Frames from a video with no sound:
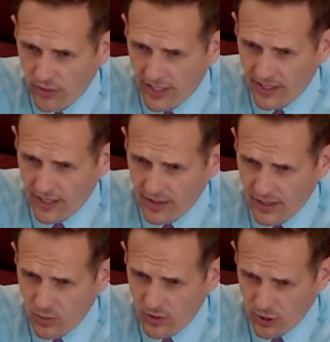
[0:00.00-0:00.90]
I
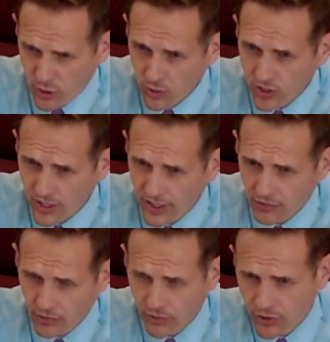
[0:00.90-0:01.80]
think with using it
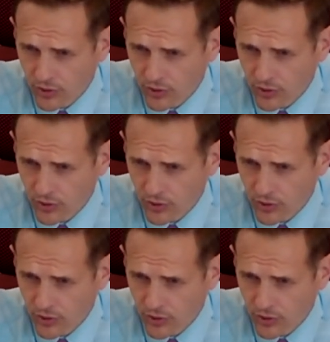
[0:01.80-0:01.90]
for certain